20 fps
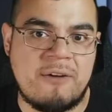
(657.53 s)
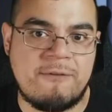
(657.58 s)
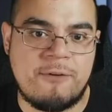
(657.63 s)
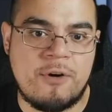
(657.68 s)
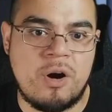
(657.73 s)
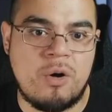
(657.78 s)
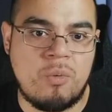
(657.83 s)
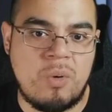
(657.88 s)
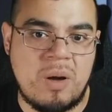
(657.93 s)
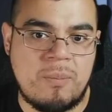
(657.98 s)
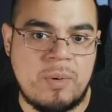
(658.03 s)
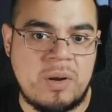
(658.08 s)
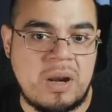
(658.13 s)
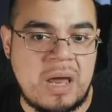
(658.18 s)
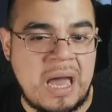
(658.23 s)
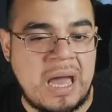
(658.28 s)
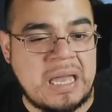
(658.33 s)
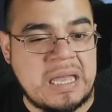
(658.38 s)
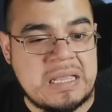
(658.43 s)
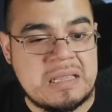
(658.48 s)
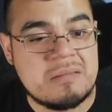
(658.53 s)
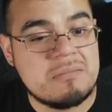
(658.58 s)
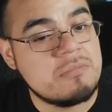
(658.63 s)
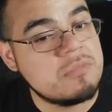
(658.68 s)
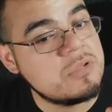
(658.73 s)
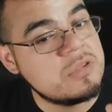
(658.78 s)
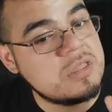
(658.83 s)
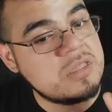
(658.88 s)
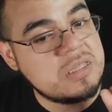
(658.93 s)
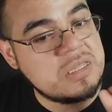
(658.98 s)
FR weapon. I
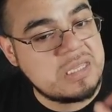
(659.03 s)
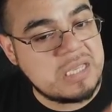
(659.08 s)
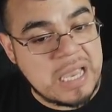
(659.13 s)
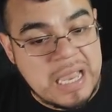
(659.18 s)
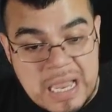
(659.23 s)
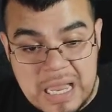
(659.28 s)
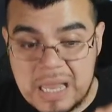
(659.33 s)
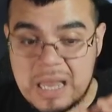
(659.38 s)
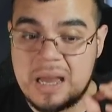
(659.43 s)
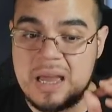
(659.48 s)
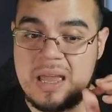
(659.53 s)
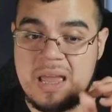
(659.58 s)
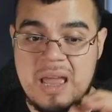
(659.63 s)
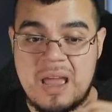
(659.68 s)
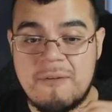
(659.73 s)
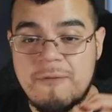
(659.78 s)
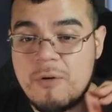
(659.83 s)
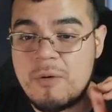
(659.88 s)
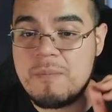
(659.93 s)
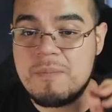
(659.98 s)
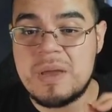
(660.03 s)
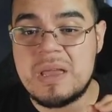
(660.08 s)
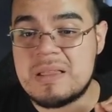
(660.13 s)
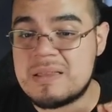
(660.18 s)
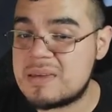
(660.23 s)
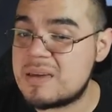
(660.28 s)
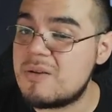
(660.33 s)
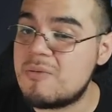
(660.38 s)
think I have a BT